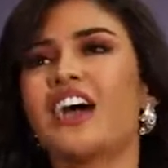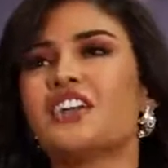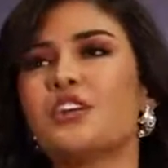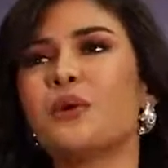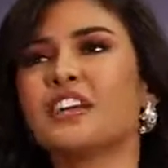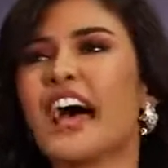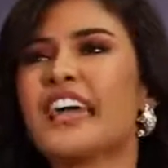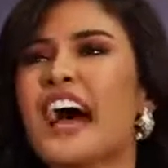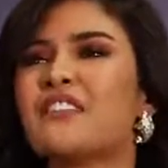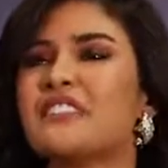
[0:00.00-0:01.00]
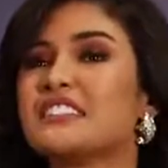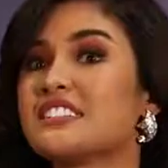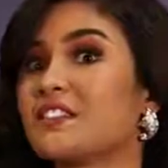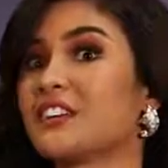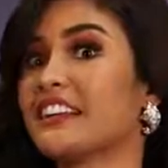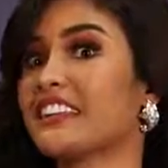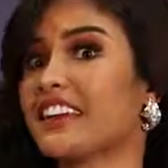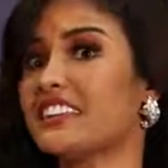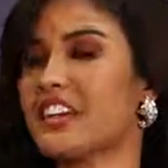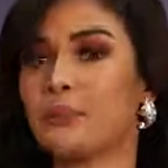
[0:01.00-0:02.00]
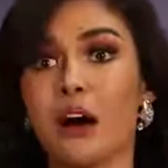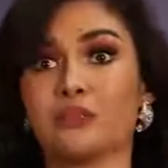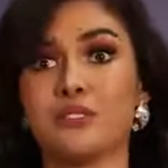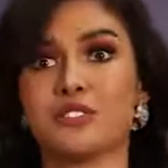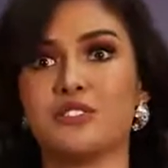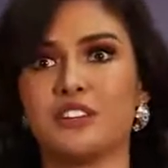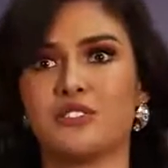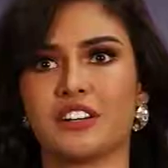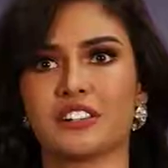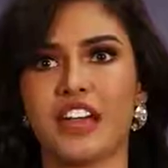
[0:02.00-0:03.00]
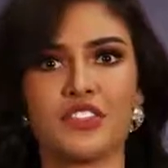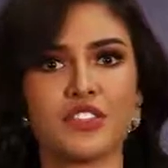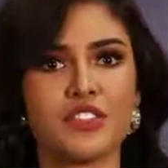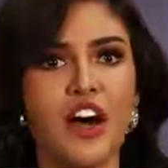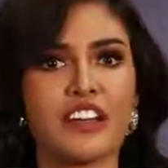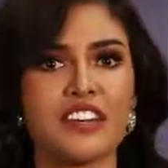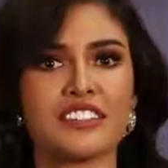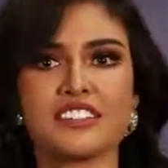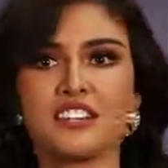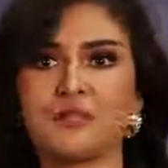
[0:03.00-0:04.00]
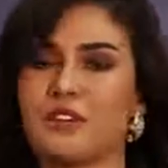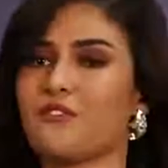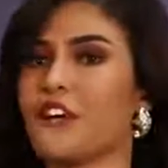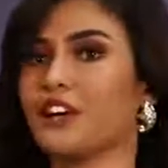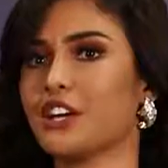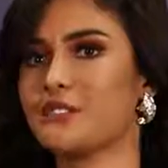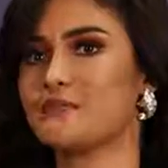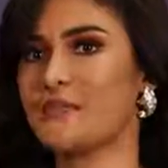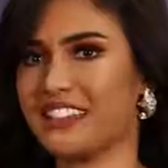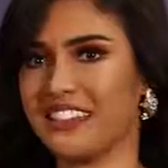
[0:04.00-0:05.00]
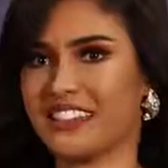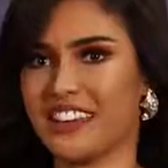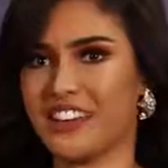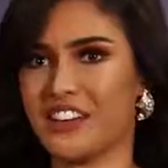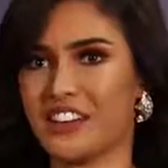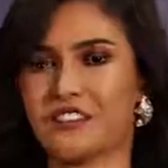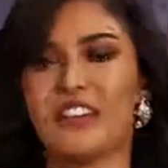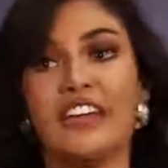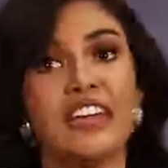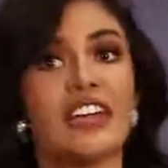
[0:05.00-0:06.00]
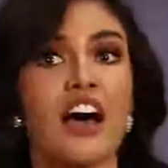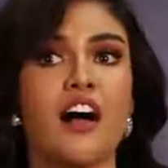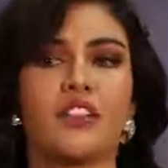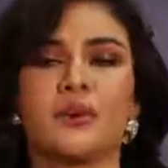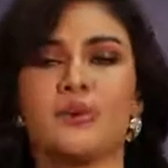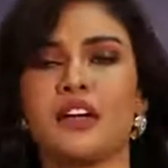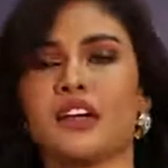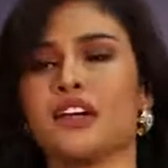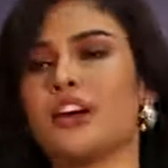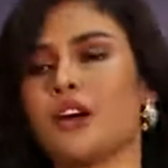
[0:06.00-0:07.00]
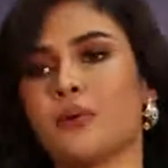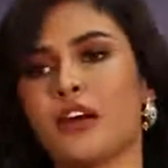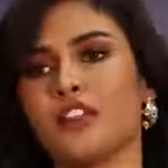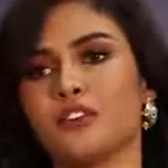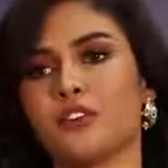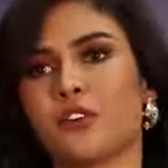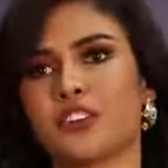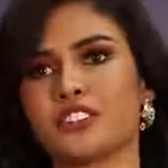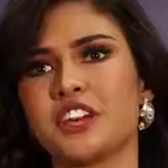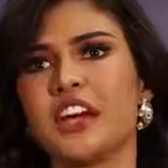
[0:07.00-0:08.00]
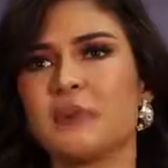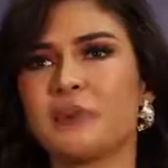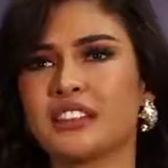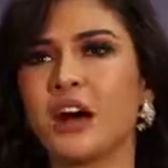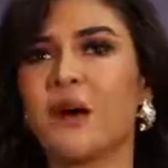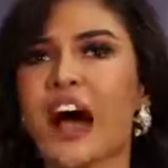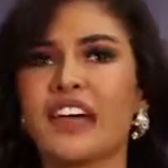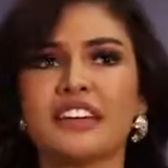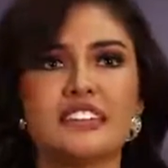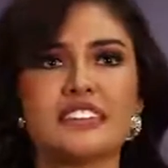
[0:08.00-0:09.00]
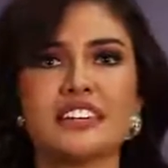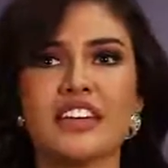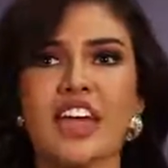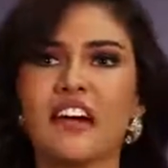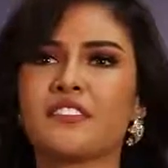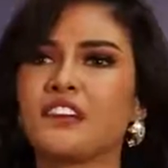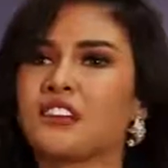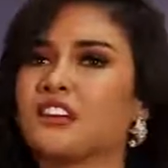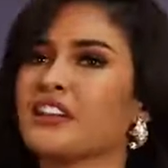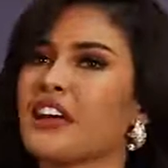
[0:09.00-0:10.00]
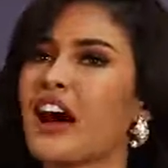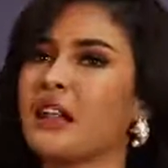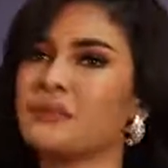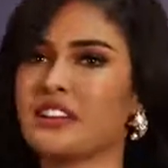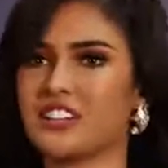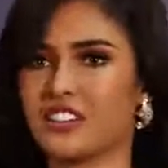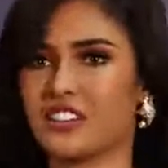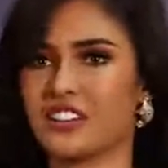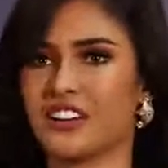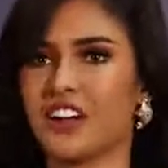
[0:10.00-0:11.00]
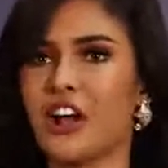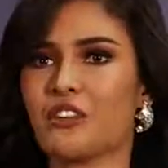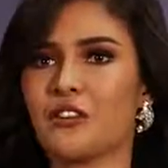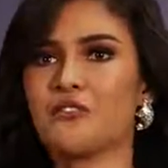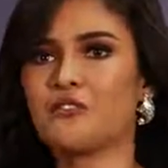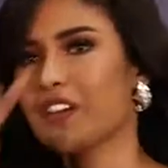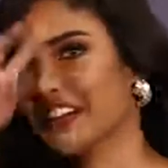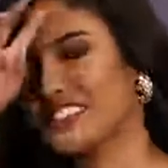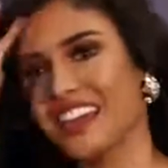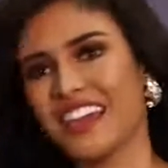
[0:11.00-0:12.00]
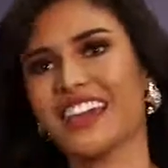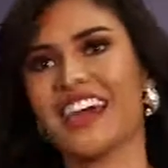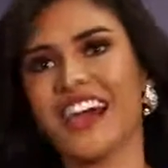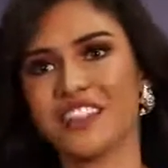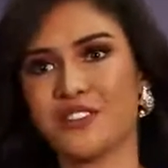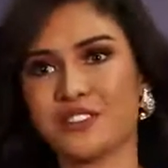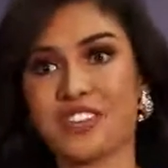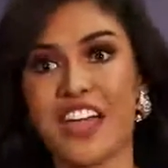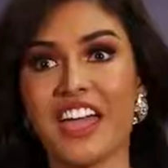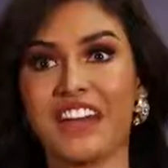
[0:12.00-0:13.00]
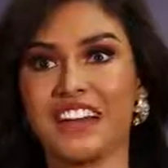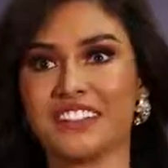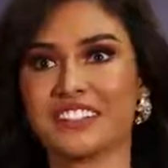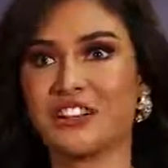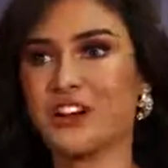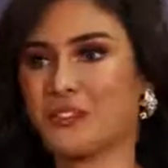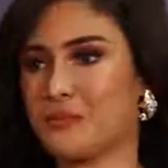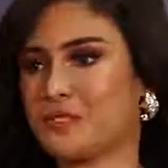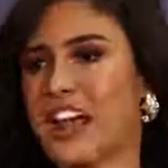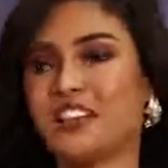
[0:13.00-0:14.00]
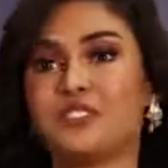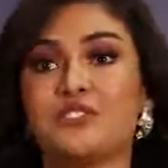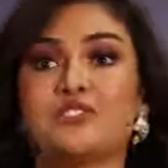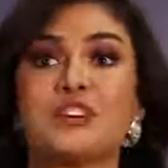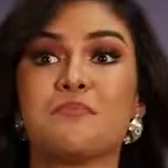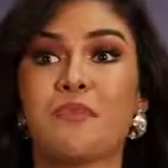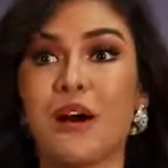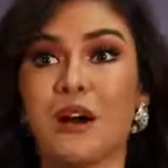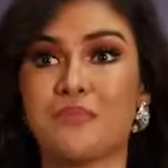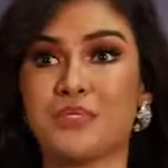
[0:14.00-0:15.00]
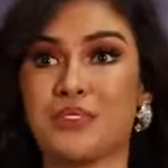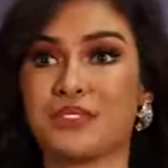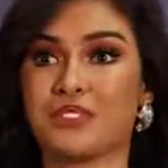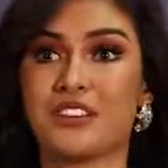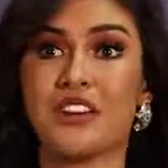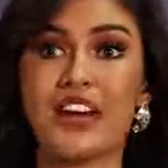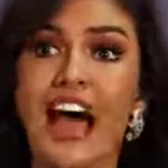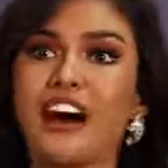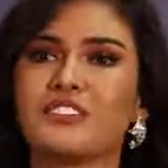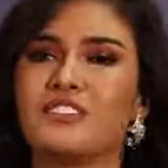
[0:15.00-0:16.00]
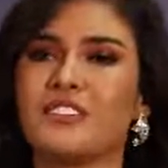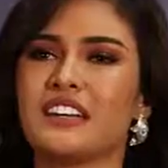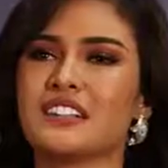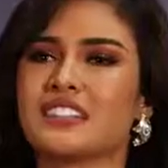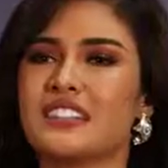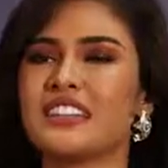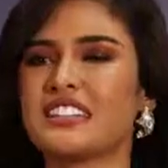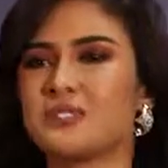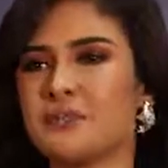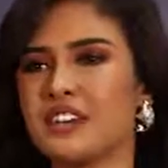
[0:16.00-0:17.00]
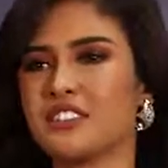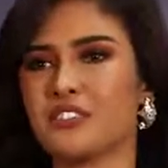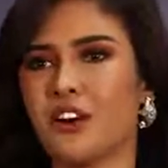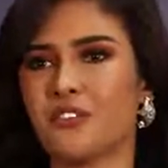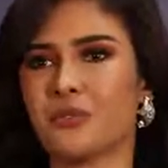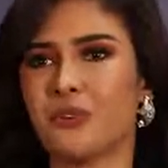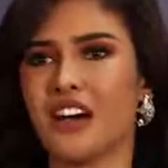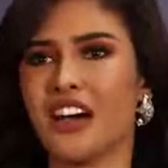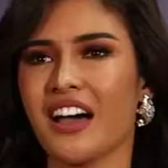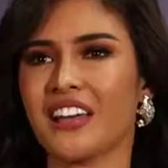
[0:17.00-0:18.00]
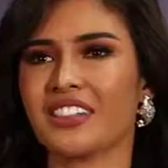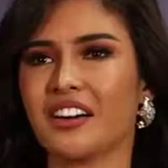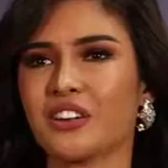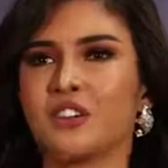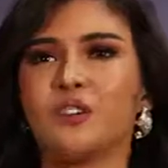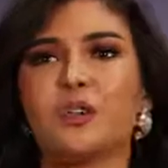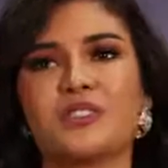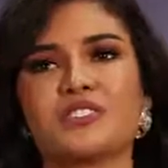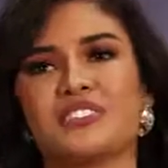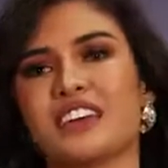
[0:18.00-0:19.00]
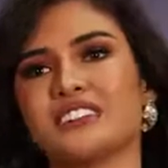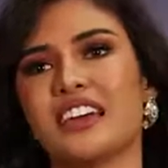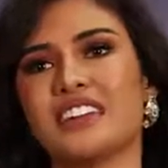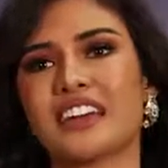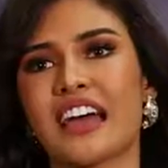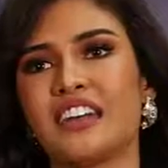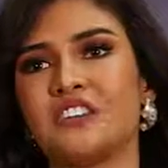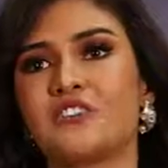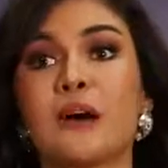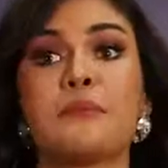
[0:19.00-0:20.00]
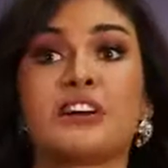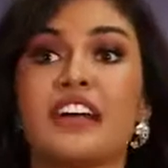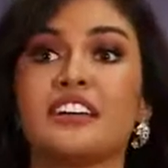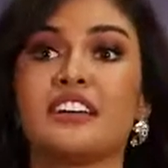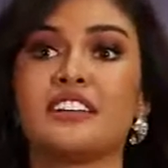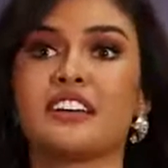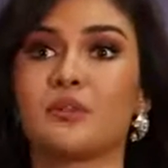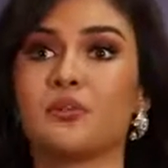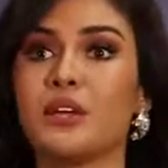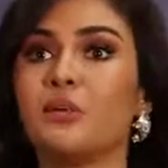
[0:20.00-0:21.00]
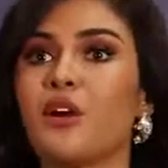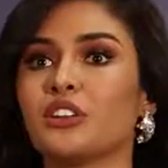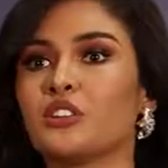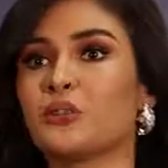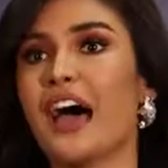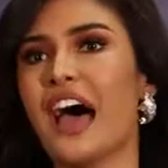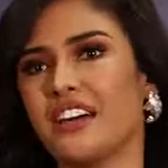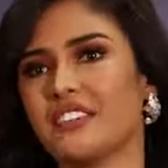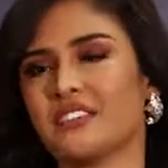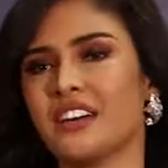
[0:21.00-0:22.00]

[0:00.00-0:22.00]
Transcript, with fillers: You know what? I have a different idea about Miss Universe. I thought it's going to be very competitive in a healthy way. Well, of course. But now I can see every girl helping each other from fixing those hairs, from trying to zip up those outfits. It speaks of the closeness and the kind of camaraderie that we want to have.